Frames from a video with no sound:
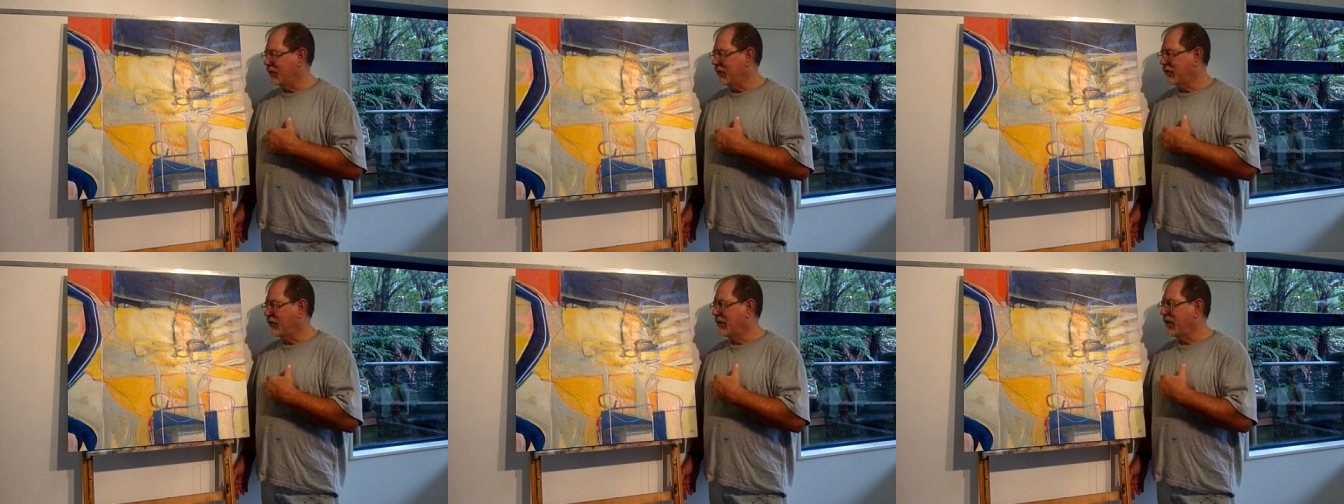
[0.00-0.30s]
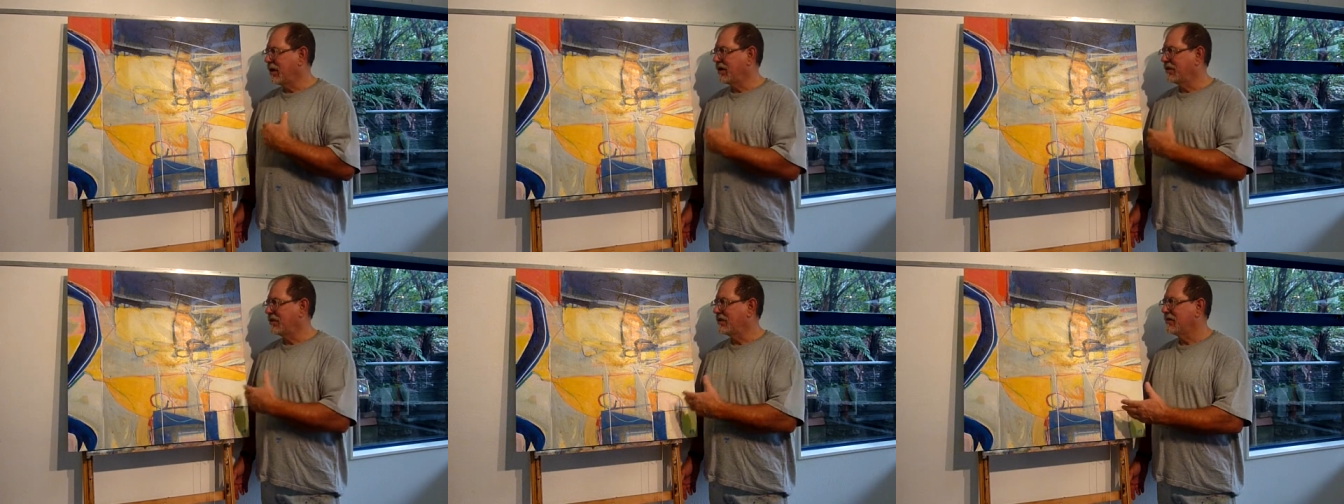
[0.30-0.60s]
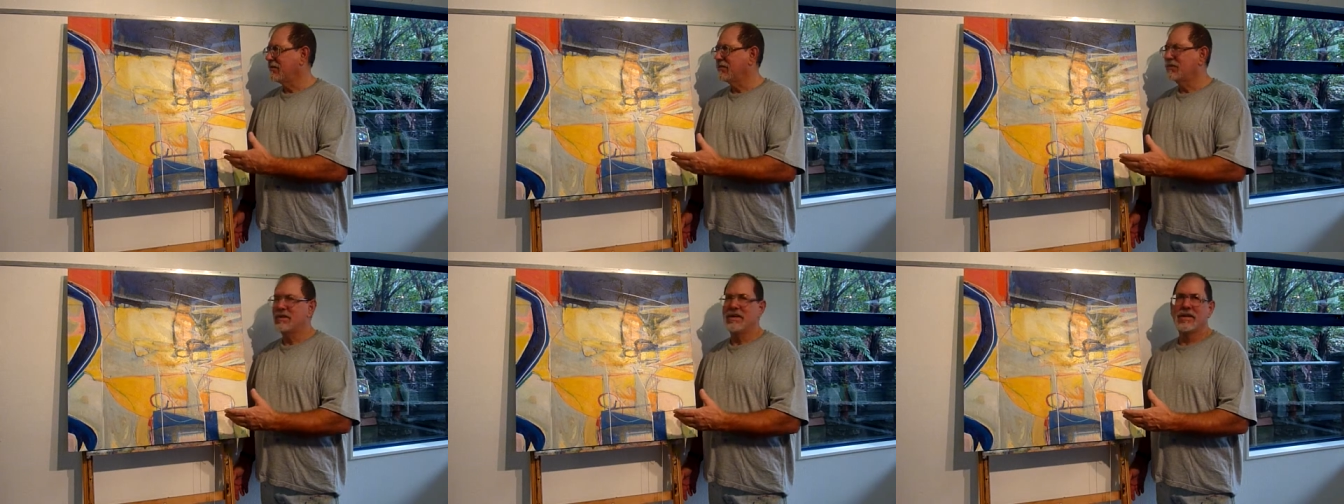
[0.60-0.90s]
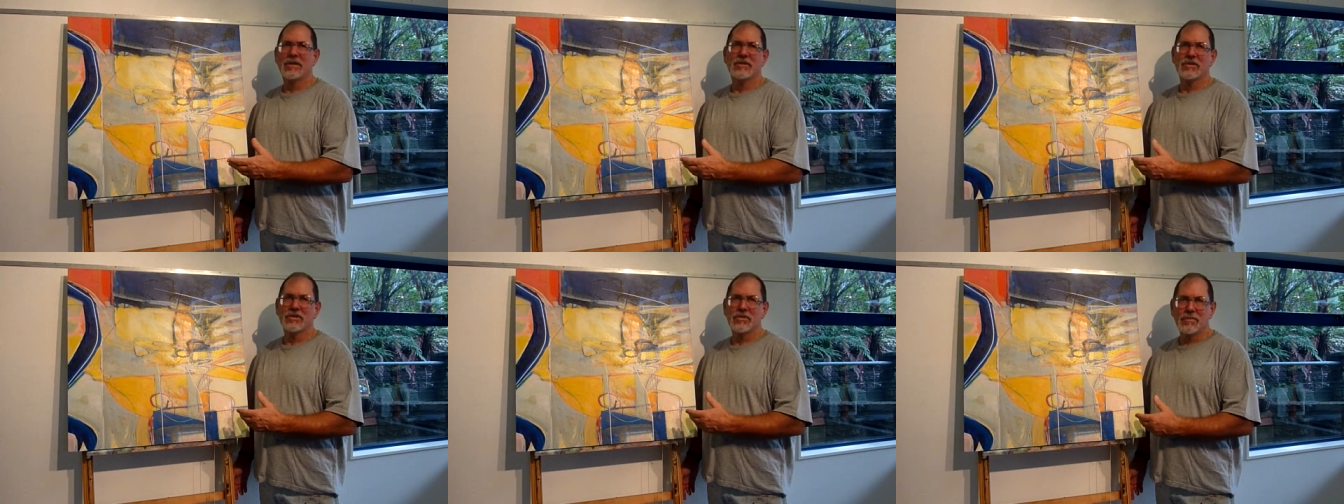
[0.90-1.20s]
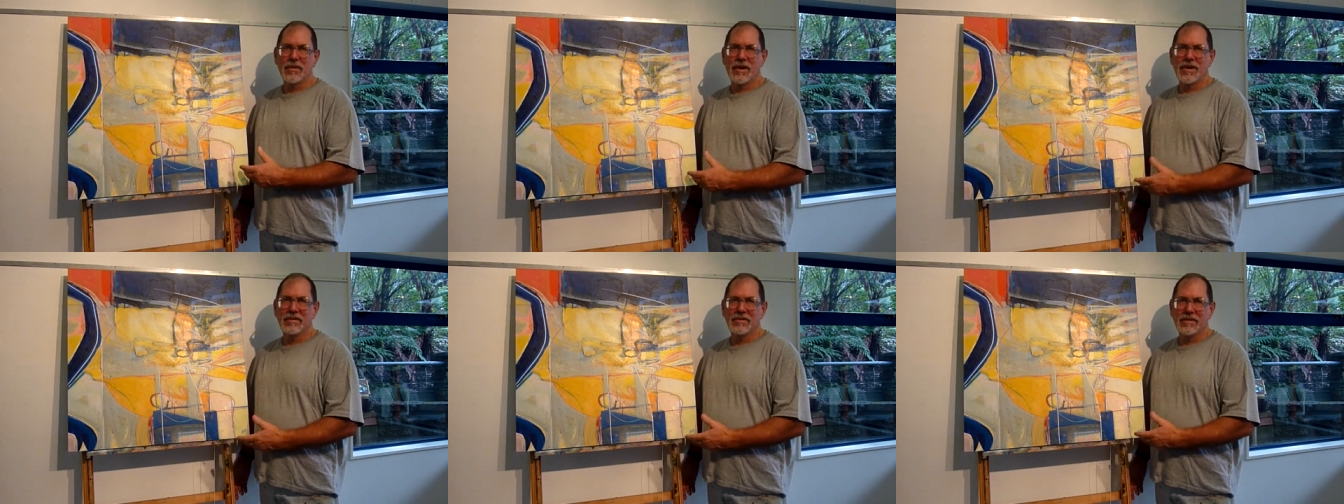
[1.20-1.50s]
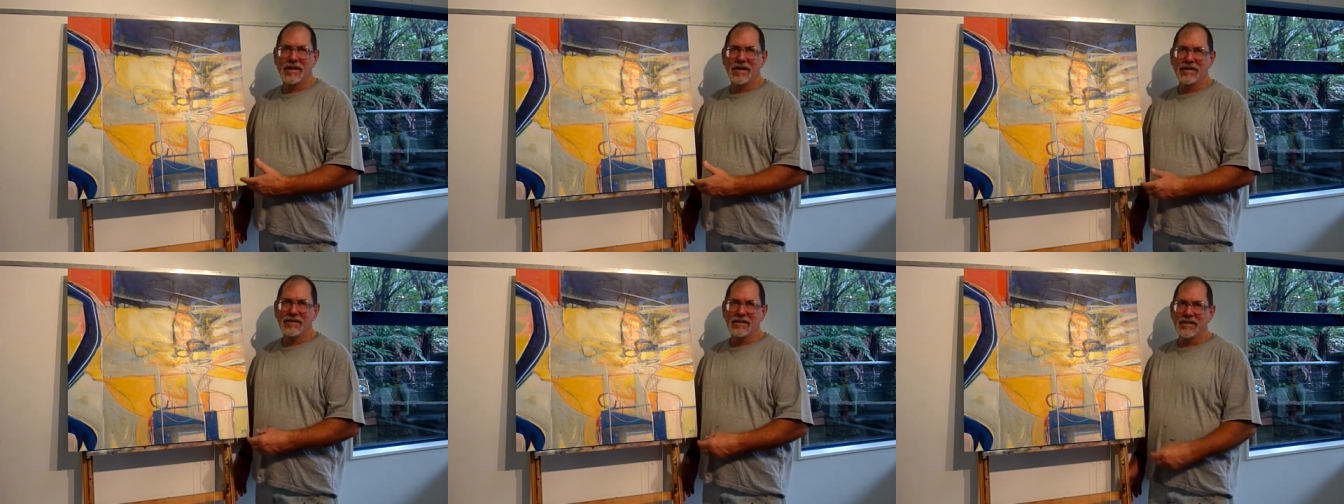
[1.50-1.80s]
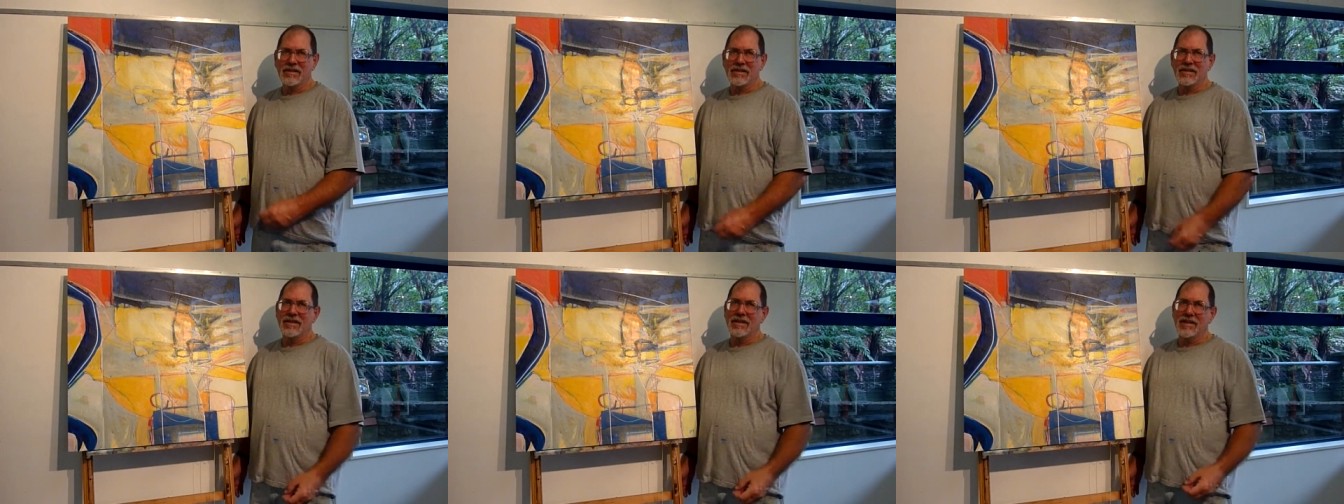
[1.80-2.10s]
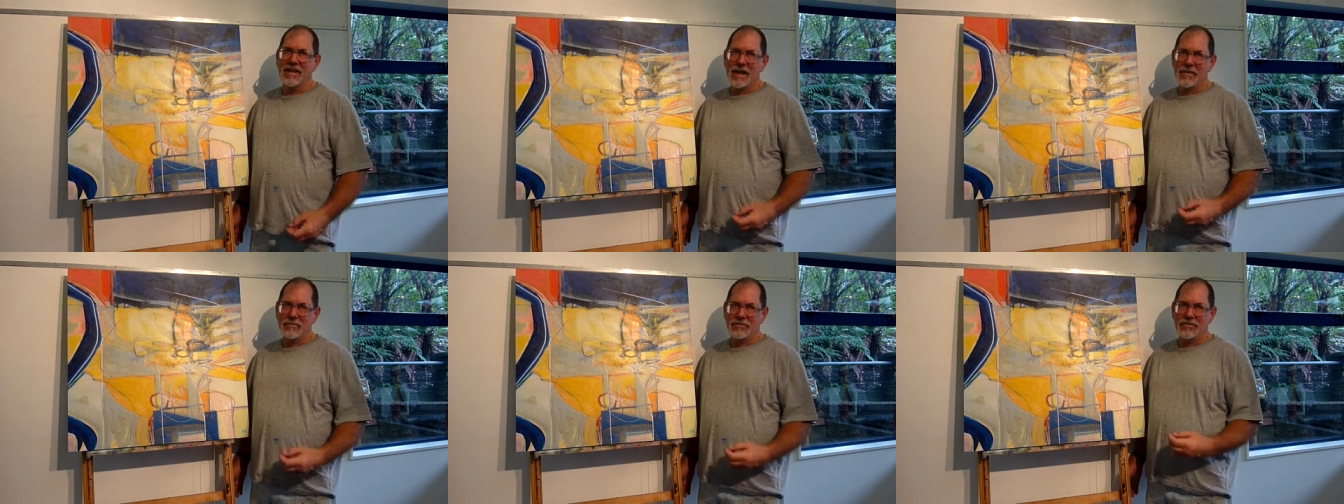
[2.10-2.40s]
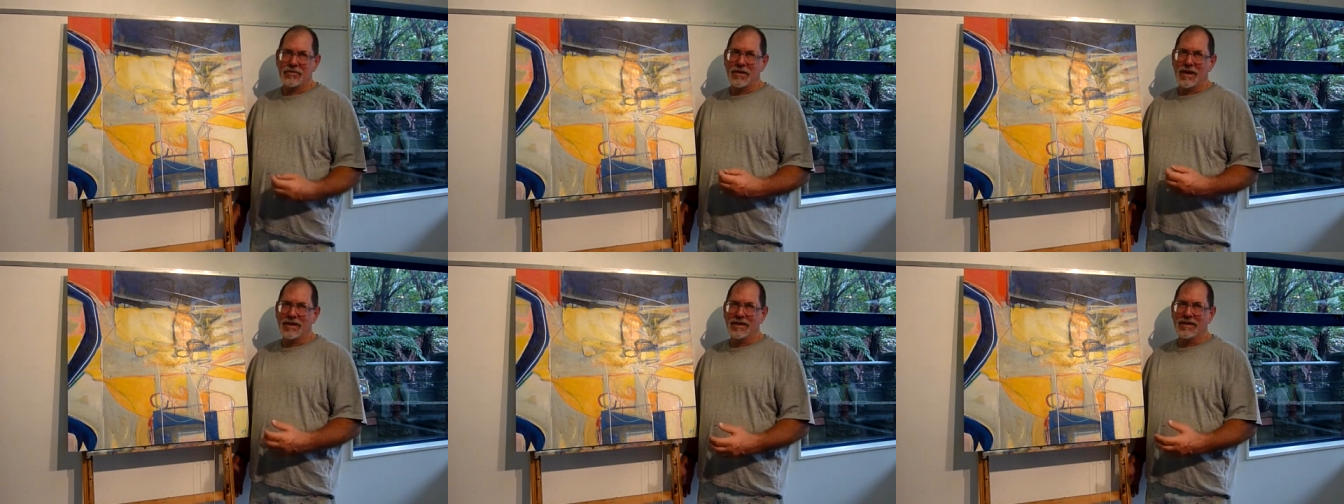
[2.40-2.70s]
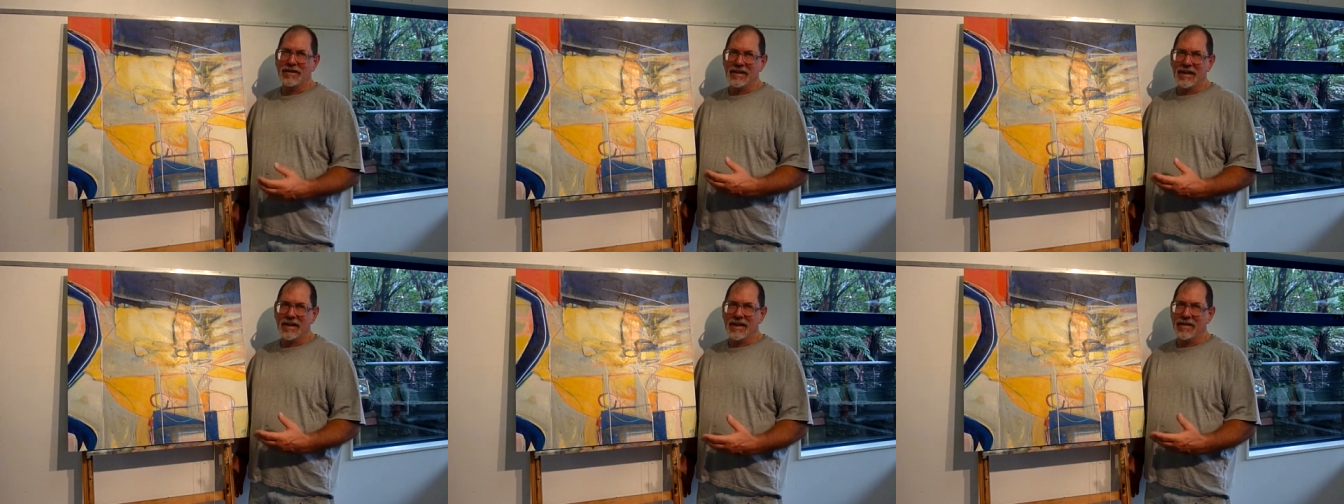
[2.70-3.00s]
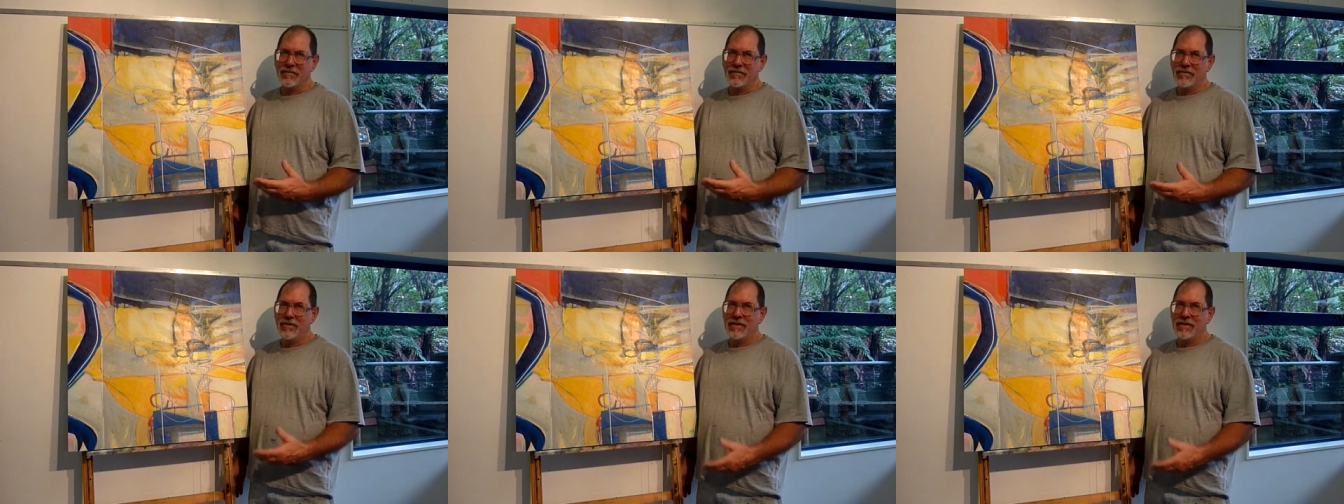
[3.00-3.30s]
creativity and the spontaneity that an abstract can have.